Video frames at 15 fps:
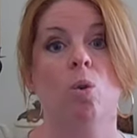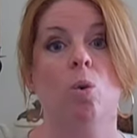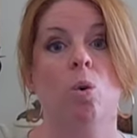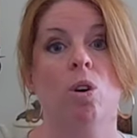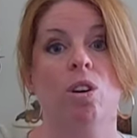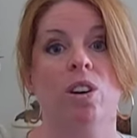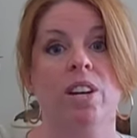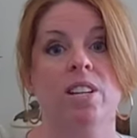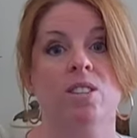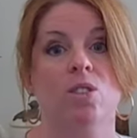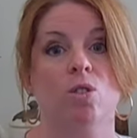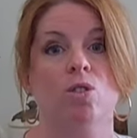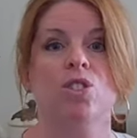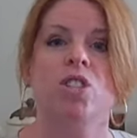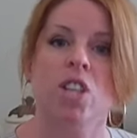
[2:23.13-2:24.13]
or is
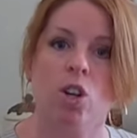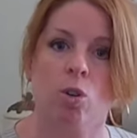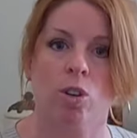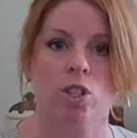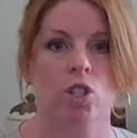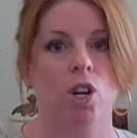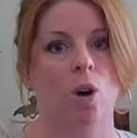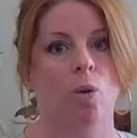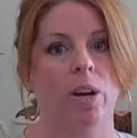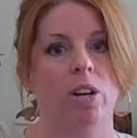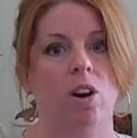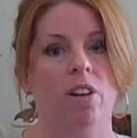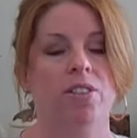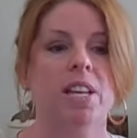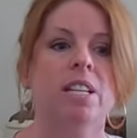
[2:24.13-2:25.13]
there secrets going
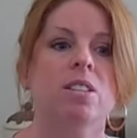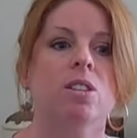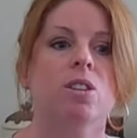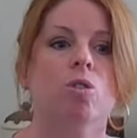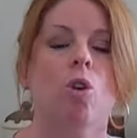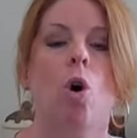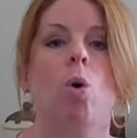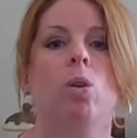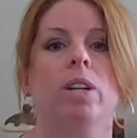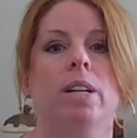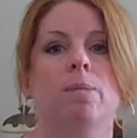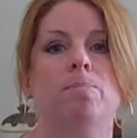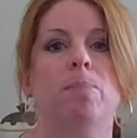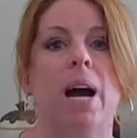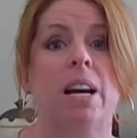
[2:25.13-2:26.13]
on, things that they're
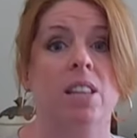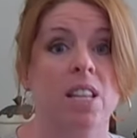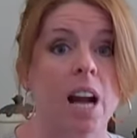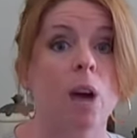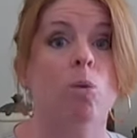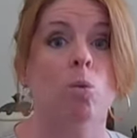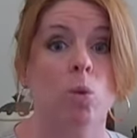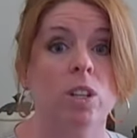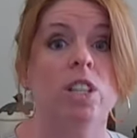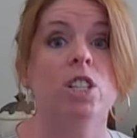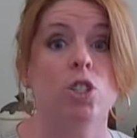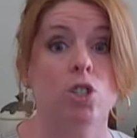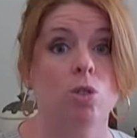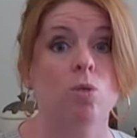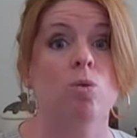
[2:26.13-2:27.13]
holding back that I really
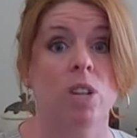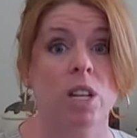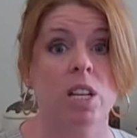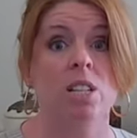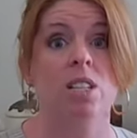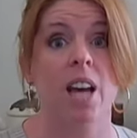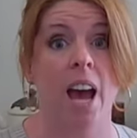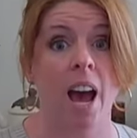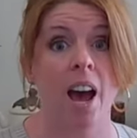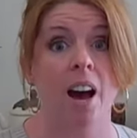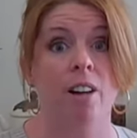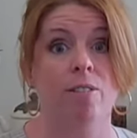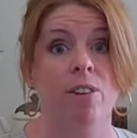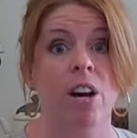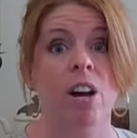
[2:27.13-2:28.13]
do need to
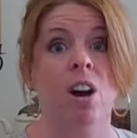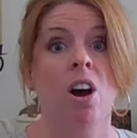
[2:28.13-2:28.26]
have